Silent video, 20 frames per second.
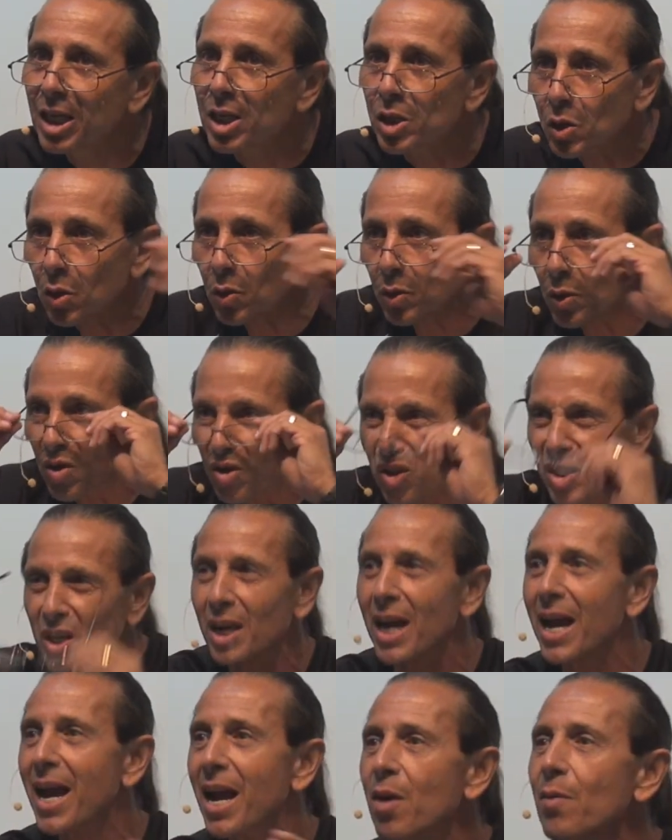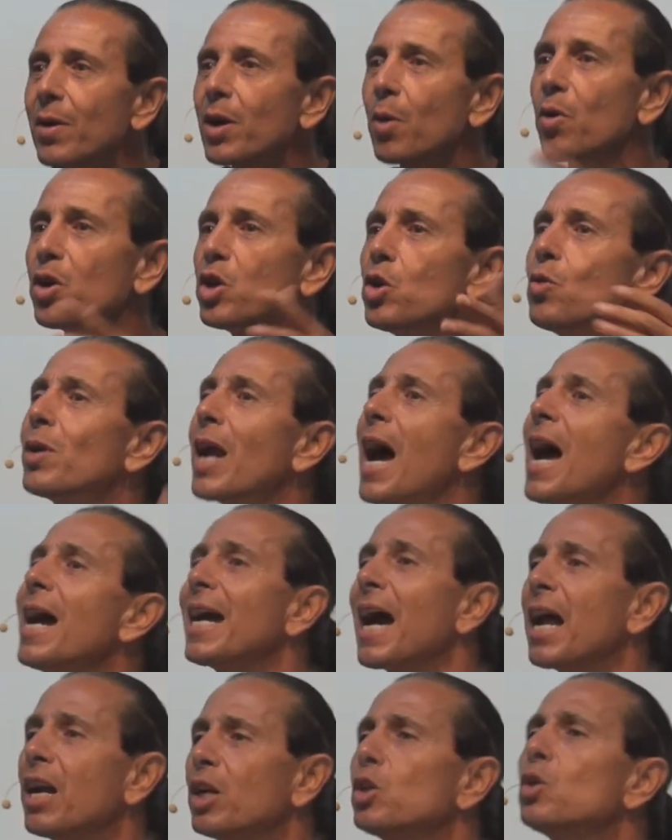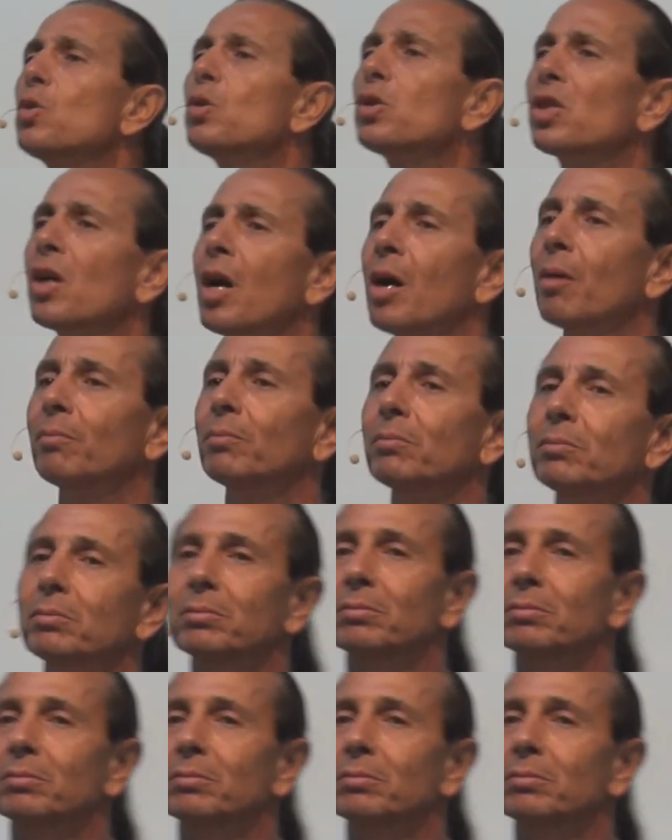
So there's an area where you and I got to do something.